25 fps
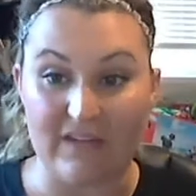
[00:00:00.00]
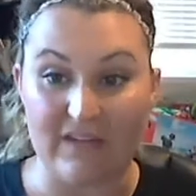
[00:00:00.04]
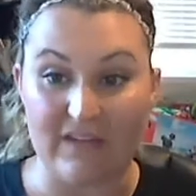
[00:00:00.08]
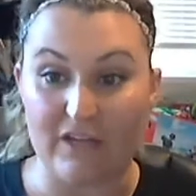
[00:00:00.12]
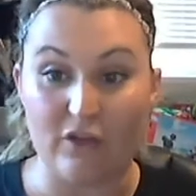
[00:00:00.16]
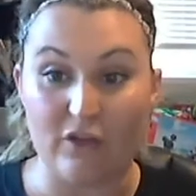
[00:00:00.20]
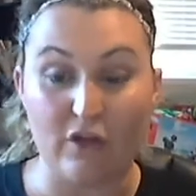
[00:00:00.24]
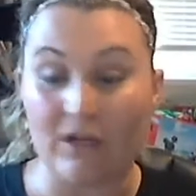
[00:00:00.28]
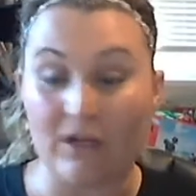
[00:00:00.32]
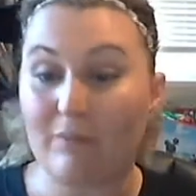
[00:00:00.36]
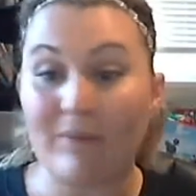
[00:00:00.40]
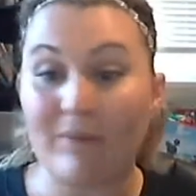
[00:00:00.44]
I
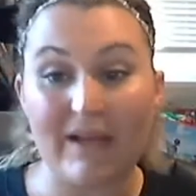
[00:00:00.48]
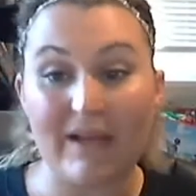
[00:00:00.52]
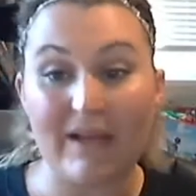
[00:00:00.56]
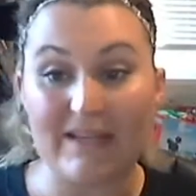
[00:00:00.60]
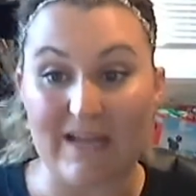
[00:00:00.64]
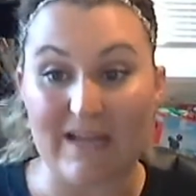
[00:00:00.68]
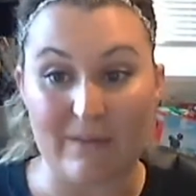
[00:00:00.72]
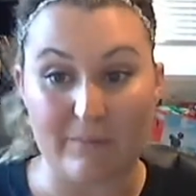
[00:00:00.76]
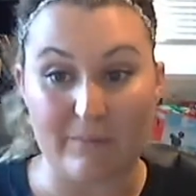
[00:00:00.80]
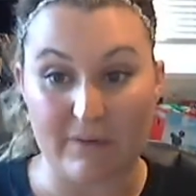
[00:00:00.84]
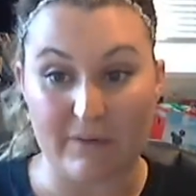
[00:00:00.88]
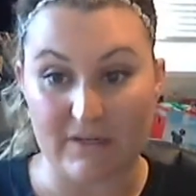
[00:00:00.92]
couldn't buy
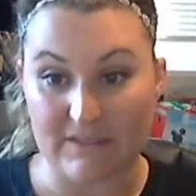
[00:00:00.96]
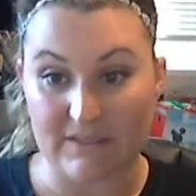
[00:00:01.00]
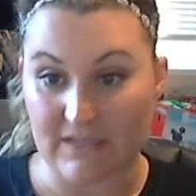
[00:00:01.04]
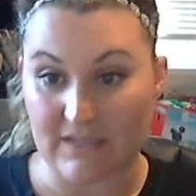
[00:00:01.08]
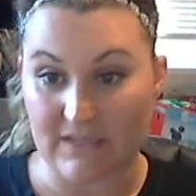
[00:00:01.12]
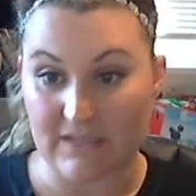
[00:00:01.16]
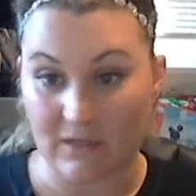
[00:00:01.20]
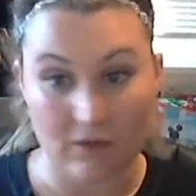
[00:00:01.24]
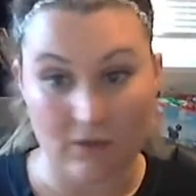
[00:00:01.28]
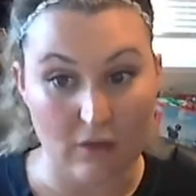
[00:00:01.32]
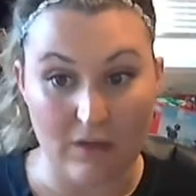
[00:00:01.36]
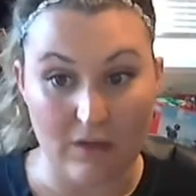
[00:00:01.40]
diapers.
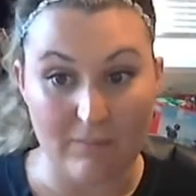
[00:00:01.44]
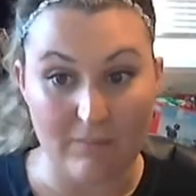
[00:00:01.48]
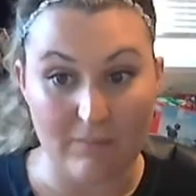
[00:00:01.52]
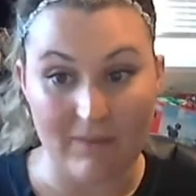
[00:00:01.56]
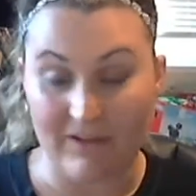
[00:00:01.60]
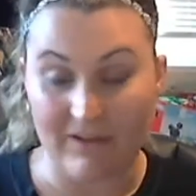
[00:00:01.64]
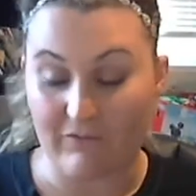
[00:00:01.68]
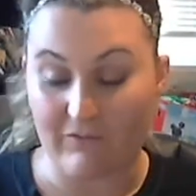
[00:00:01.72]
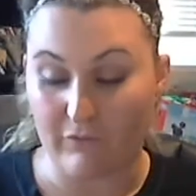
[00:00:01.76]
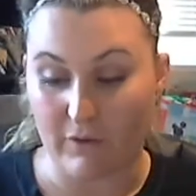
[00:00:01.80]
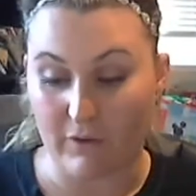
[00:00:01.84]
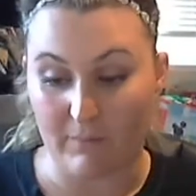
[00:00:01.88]
I couldn't
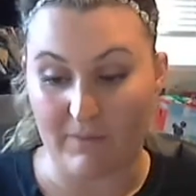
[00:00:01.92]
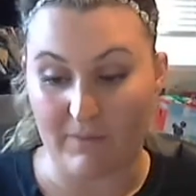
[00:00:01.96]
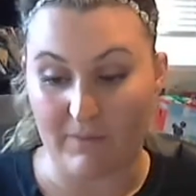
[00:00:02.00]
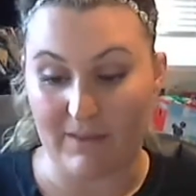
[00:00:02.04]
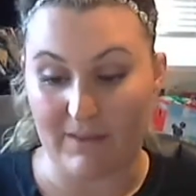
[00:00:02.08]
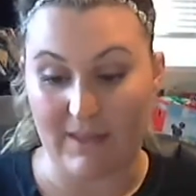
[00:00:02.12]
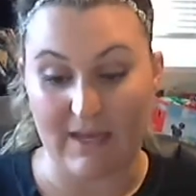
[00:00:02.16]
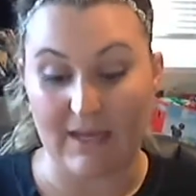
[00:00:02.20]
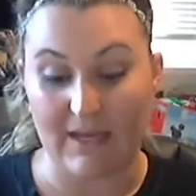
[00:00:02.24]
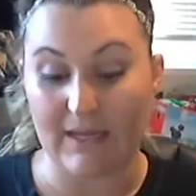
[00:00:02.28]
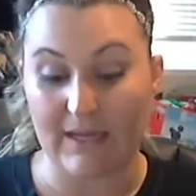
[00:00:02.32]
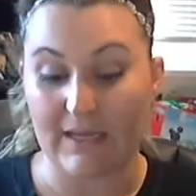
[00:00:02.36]
buy
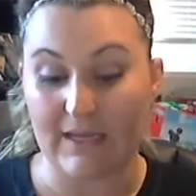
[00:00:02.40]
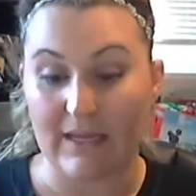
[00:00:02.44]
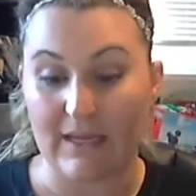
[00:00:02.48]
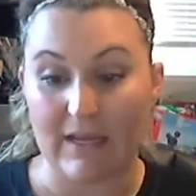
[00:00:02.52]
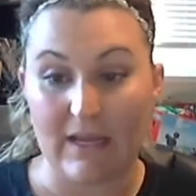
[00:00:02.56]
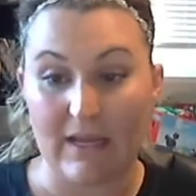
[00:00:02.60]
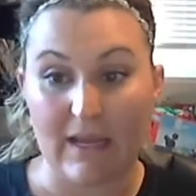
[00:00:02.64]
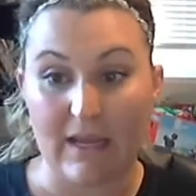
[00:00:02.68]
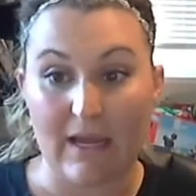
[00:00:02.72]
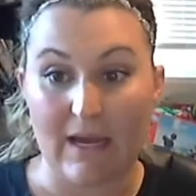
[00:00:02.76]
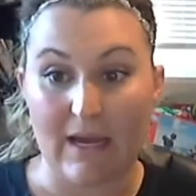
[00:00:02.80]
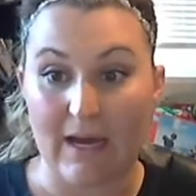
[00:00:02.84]
formula.
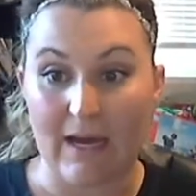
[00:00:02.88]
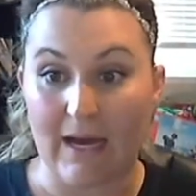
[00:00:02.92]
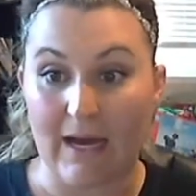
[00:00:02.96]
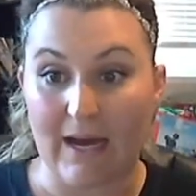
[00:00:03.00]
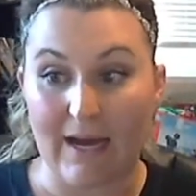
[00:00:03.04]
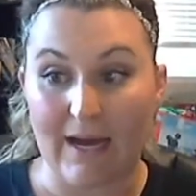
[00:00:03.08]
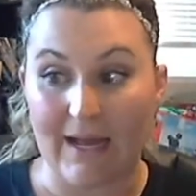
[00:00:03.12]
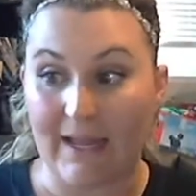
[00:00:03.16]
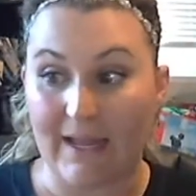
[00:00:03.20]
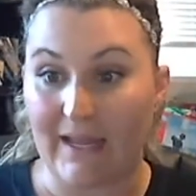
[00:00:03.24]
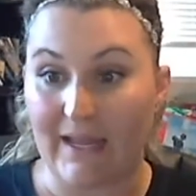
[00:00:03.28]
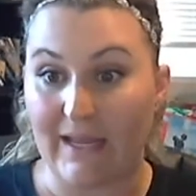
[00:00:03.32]

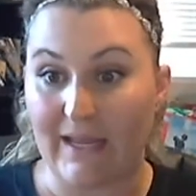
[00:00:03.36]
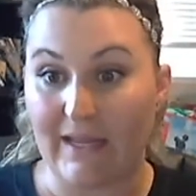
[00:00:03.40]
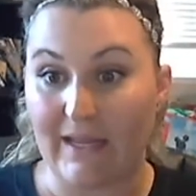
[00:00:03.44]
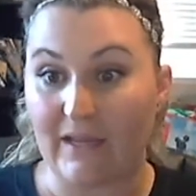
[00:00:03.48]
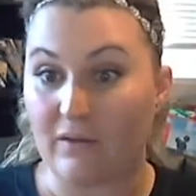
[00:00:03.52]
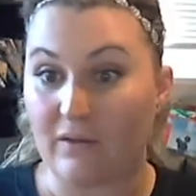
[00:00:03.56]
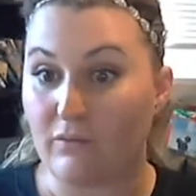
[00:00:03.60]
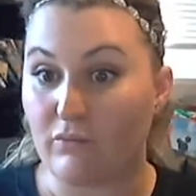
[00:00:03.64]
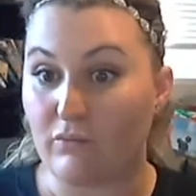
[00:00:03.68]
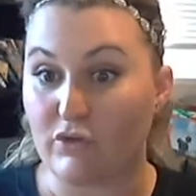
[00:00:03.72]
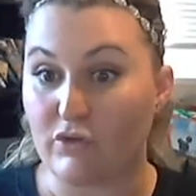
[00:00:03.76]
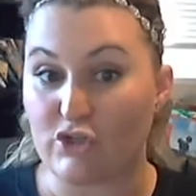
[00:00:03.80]
I
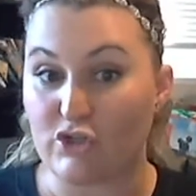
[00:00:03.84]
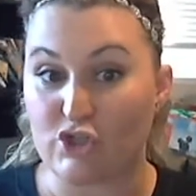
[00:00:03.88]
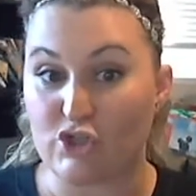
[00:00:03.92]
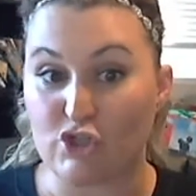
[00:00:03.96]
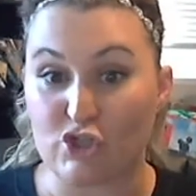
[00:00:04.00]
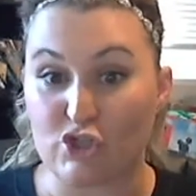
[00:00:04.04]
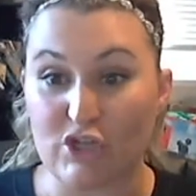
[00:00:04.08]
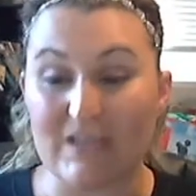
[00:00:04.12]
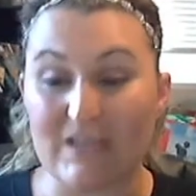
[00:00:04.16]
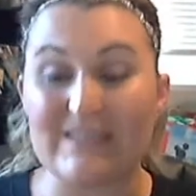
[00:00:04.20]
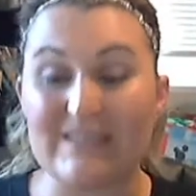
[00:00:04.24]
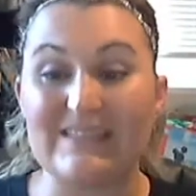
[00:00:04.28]
was
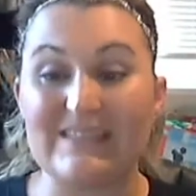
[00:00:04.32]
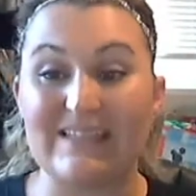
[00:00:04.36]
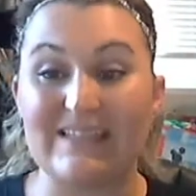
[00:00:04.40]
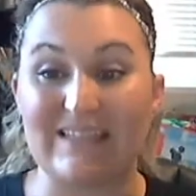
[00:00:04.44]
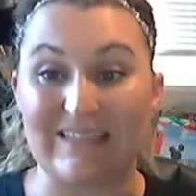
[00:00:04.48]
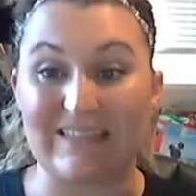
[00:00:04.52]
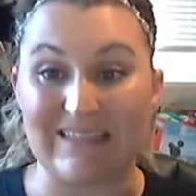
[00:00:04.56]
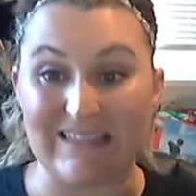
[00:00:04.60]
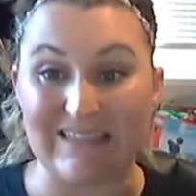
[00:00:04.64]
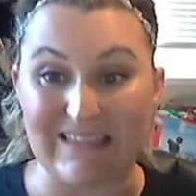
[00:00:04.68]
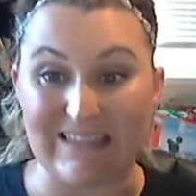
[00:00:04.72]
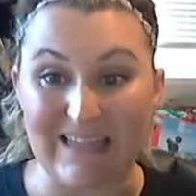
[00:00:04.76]
just
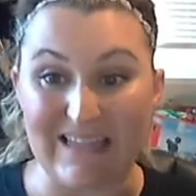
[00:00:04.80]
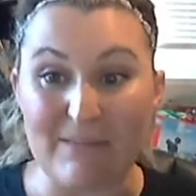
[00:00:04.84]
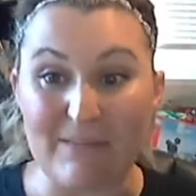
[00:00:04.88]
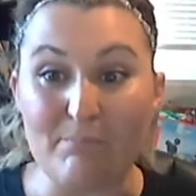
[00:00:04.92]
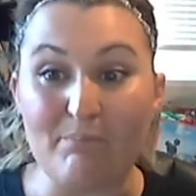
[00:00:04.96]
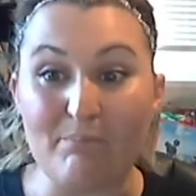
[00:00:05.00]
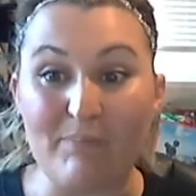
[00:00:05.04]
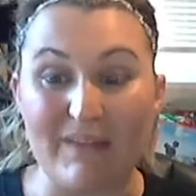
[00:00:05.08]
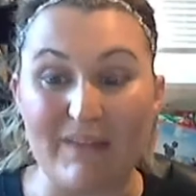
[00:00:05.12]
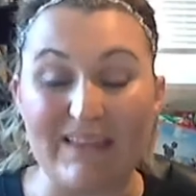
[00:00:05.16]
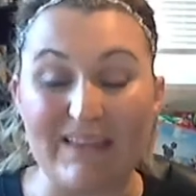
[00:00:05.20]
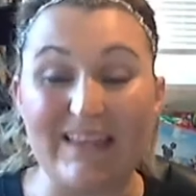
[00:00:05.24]

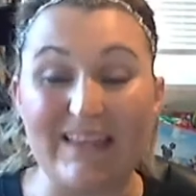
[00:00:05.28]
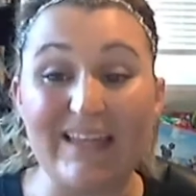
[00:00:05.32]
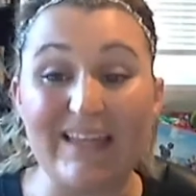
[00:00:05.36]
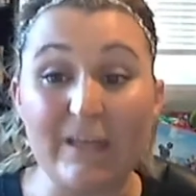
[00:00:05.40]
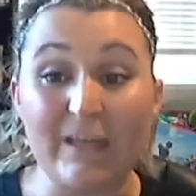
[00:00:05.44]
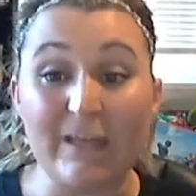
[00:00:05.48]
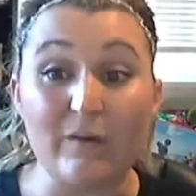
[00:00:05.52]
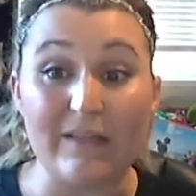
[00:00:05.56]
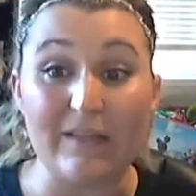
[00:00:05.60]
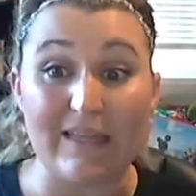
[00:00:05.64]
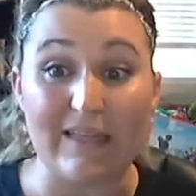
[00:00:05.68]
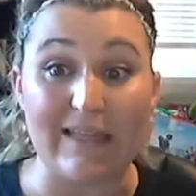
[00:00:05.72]

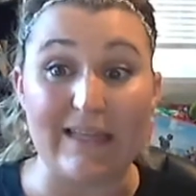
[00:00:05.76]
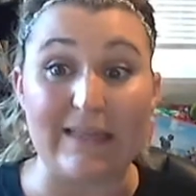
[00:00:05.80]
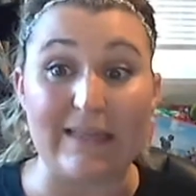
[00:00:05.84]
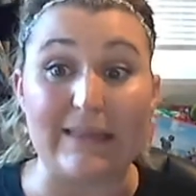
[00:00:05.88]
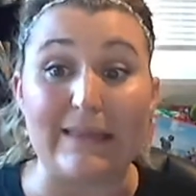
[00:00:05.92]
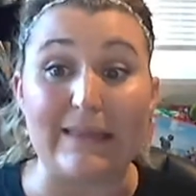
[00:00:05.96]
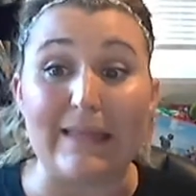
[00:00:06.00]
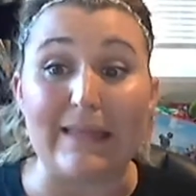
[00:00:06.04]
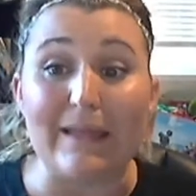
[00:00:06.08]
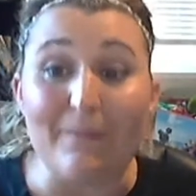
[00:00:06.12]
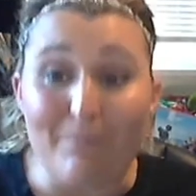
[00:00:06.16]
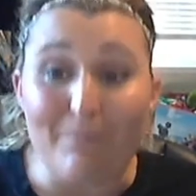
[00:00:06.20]
literally
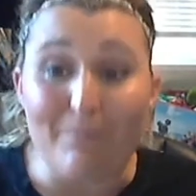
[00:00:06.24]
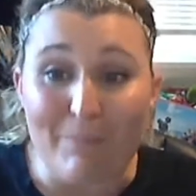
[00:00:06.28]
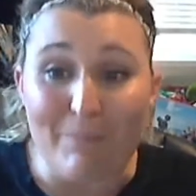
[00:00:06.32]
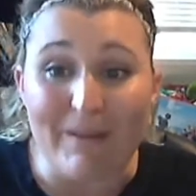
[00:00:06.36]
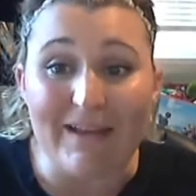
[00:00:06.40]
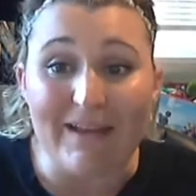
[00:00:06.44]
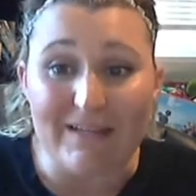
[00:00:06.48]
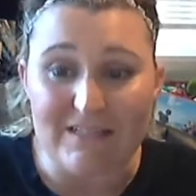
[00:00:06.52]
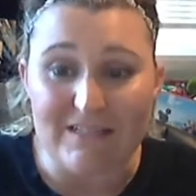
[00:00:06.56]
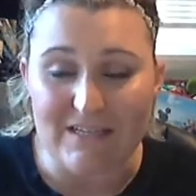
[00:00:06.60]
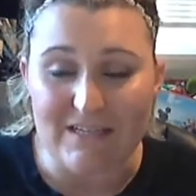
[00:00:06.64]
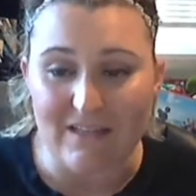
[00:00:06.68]

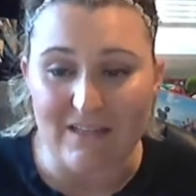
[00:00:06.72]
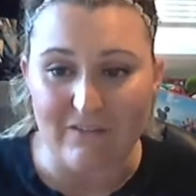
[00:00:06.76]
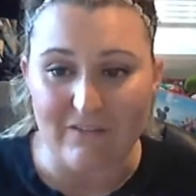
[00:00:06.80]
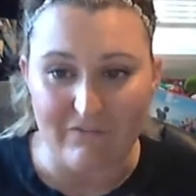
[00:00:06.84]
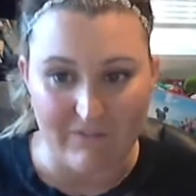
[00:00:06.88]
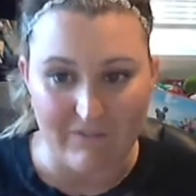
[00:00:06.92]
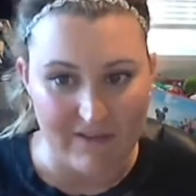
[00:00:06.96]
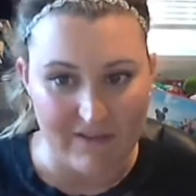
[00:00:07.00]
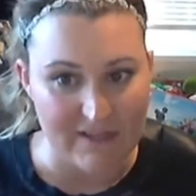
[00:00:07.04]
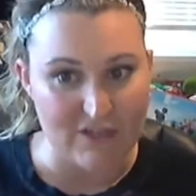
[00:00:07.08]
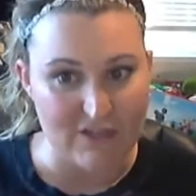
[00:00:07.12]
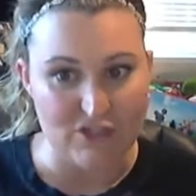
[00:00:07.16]
limping to the
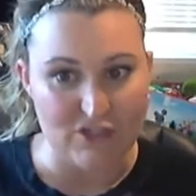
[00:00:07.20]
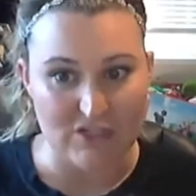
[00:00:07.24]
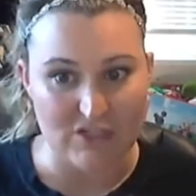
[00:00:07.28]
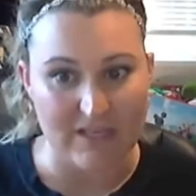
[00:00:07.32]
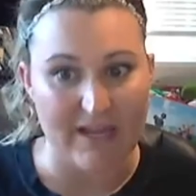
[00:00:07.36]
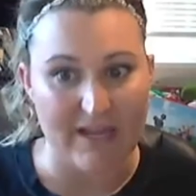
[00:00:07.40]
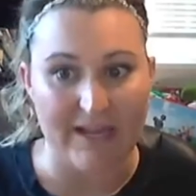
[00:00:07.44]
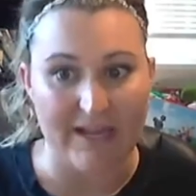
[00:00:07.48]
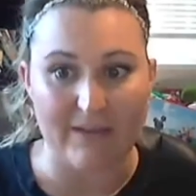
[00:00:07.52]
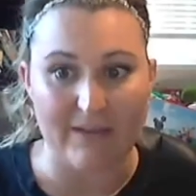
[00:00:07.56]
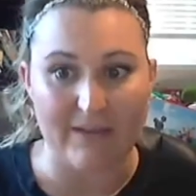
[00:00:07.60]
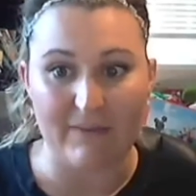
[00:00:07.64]
finish
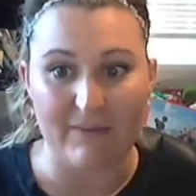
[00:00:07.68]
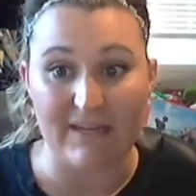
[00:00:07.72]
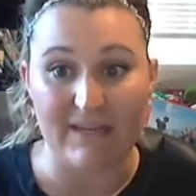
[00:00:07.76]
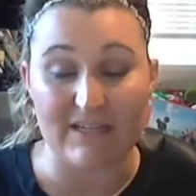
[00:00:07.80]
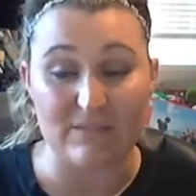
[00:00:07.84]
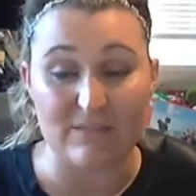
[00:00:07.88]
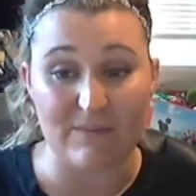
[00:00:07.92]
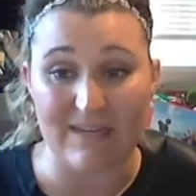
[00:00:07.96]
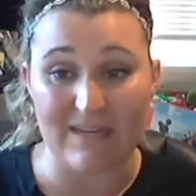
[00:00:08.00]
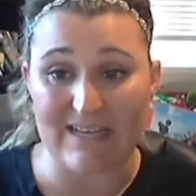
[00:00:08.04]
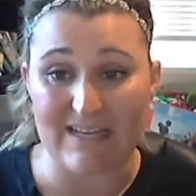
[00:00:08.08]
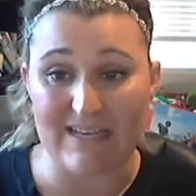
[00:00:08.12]
line
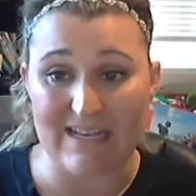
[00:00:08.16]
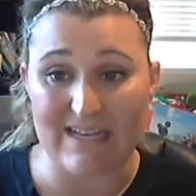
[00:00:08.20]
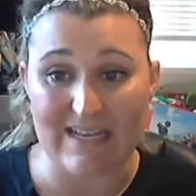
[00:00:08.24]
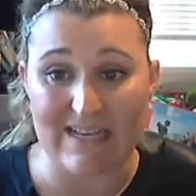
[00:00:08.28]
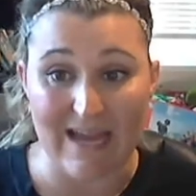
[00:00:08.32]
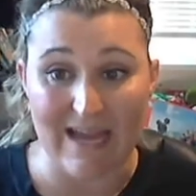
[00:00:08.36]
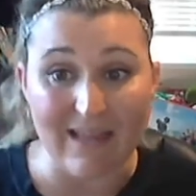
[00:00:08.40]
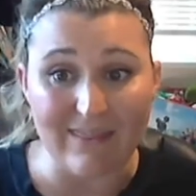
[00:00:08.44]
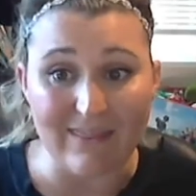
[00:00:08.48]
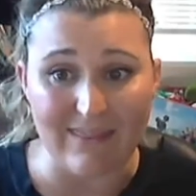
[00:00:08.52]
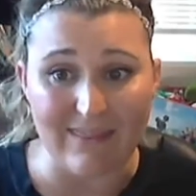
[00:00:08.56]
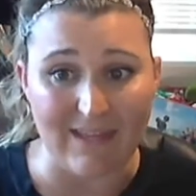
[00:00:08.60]
because we had
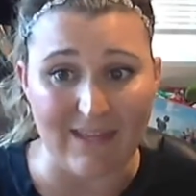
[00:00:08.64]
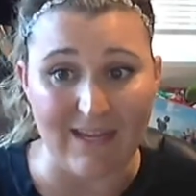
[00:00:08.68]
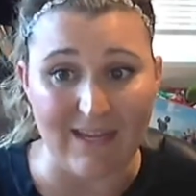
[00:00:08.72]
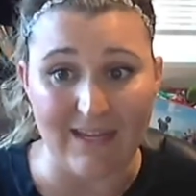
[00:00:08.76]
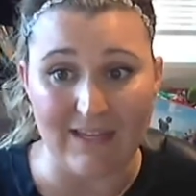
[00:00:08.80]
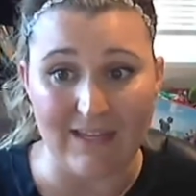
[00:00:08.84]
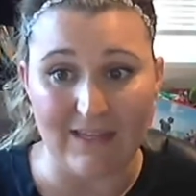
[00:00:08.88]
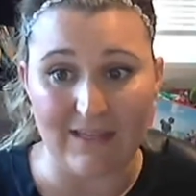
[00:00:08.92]
nothing.